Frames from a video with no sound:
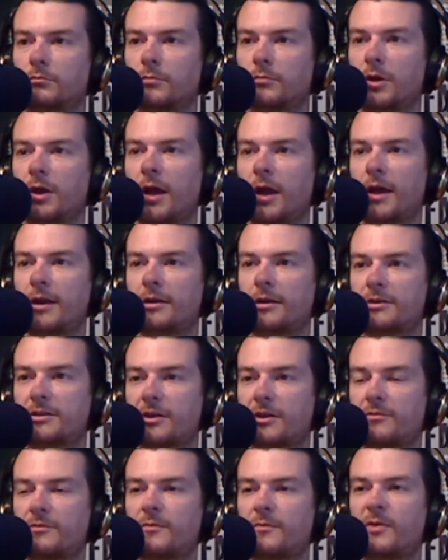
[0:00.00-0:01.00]
And
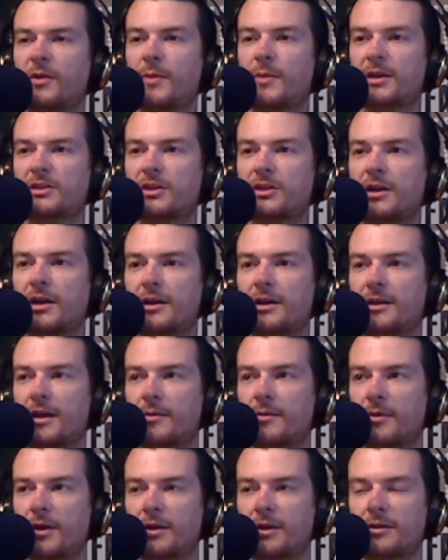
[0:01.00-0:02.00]
so very much in a,
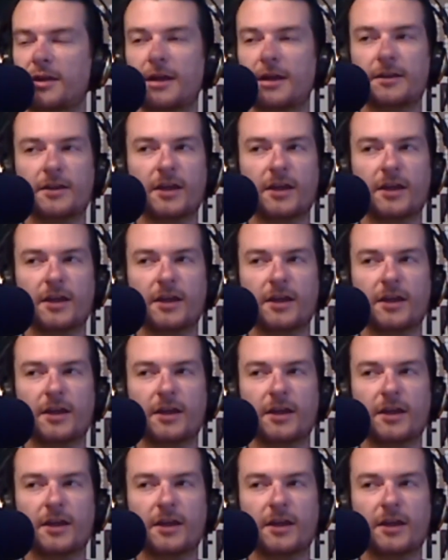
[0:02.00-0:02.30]
um, a, a,